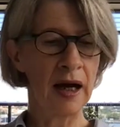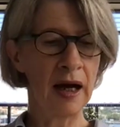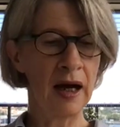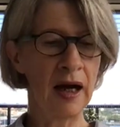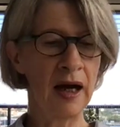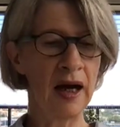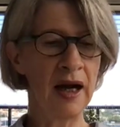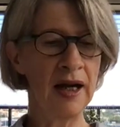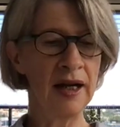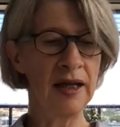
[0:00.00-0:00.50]

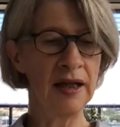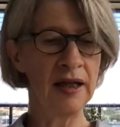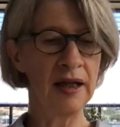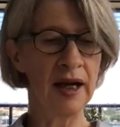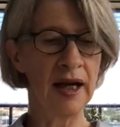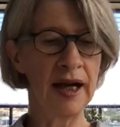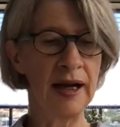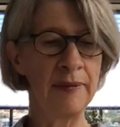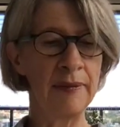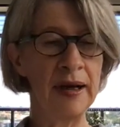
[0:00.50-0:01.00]
I
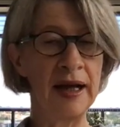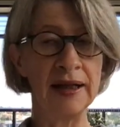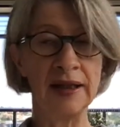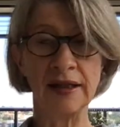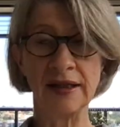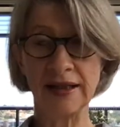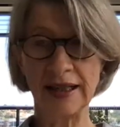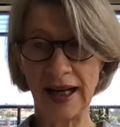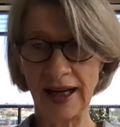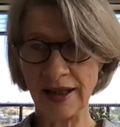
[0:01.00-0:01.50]
am an
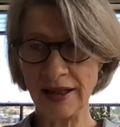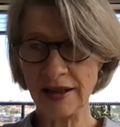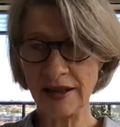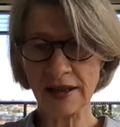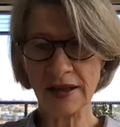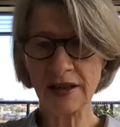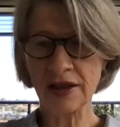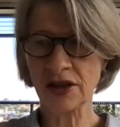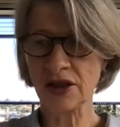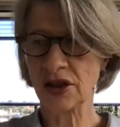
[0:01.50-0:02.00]

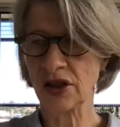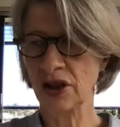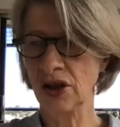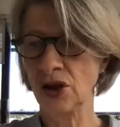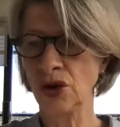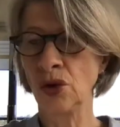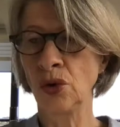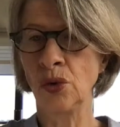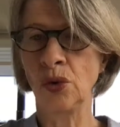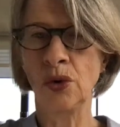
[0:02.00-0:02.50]
attendant
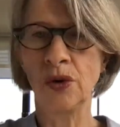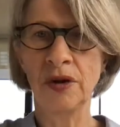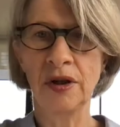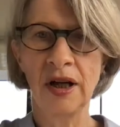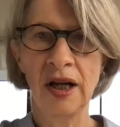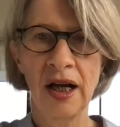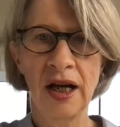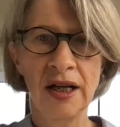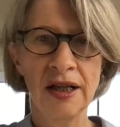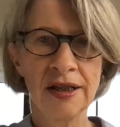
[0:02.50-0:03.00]
lord.
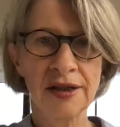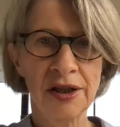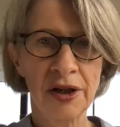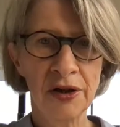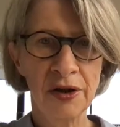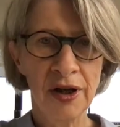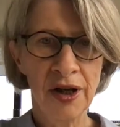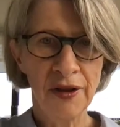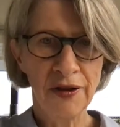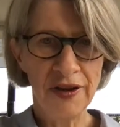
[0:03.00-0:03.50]

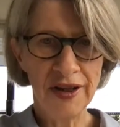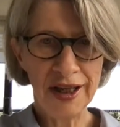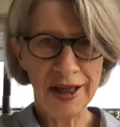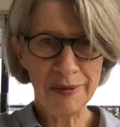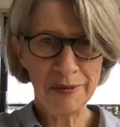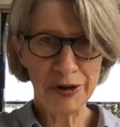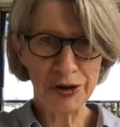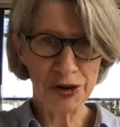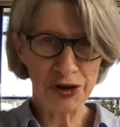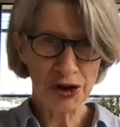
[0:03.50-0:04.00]
So the
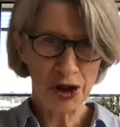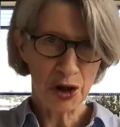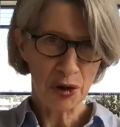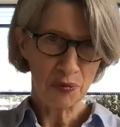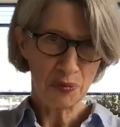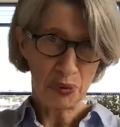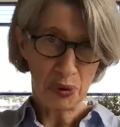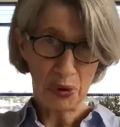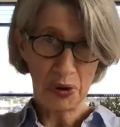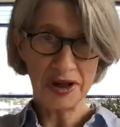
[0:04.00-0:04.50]
image
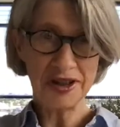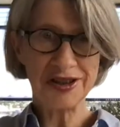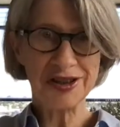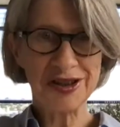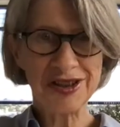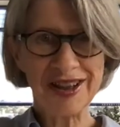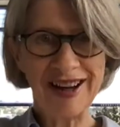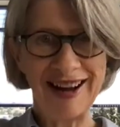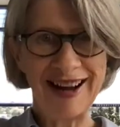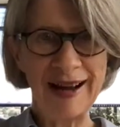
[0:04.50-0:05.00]

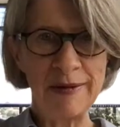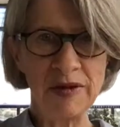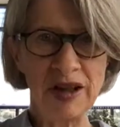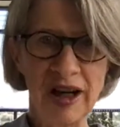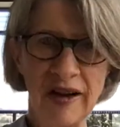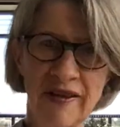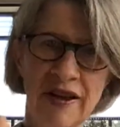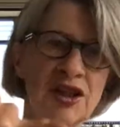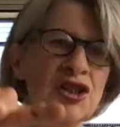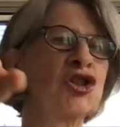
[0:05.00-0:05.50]
points to Hamlet
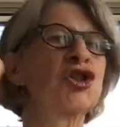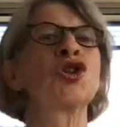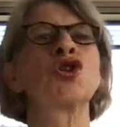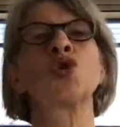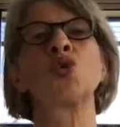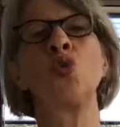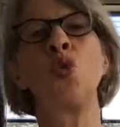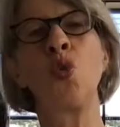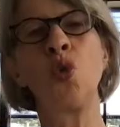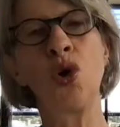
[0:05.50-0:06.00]
and then
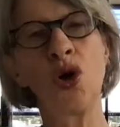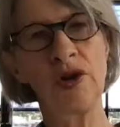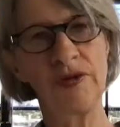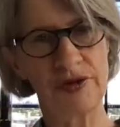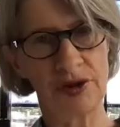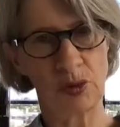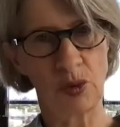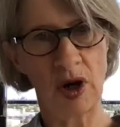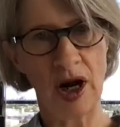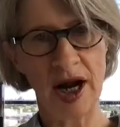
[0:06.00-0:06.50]

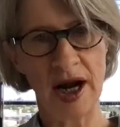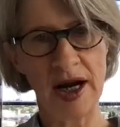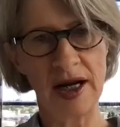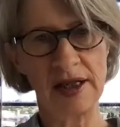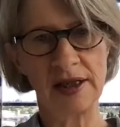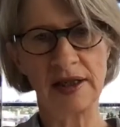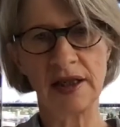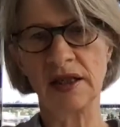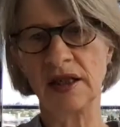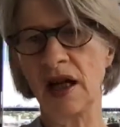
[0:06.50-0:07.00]
swerves away
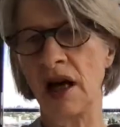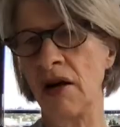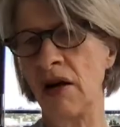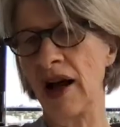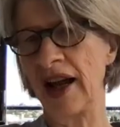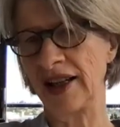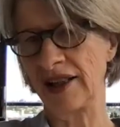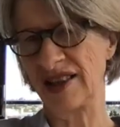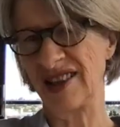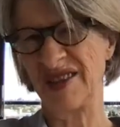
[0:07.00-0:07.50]
and says, oh,
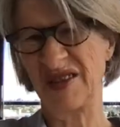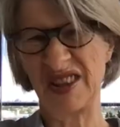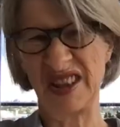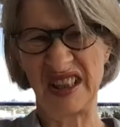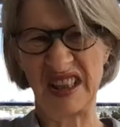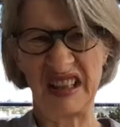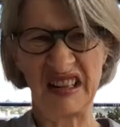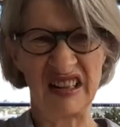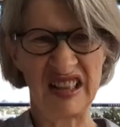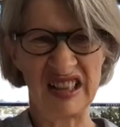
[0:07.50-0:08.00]
actually, I'm just
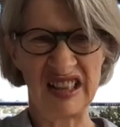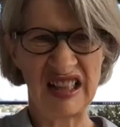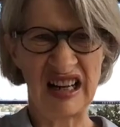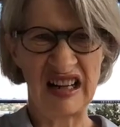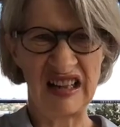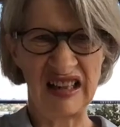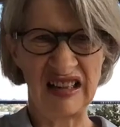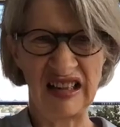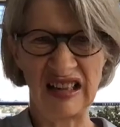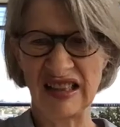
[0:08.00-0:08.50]
the guy
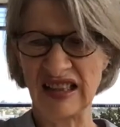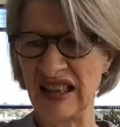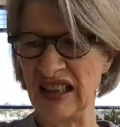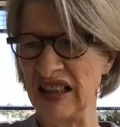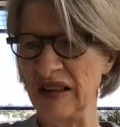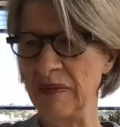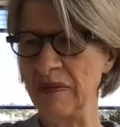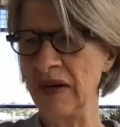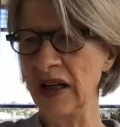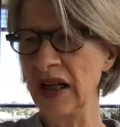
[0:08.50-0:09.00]
standing next to
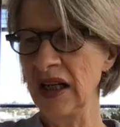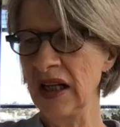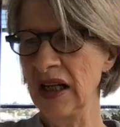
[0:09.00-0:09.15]
him.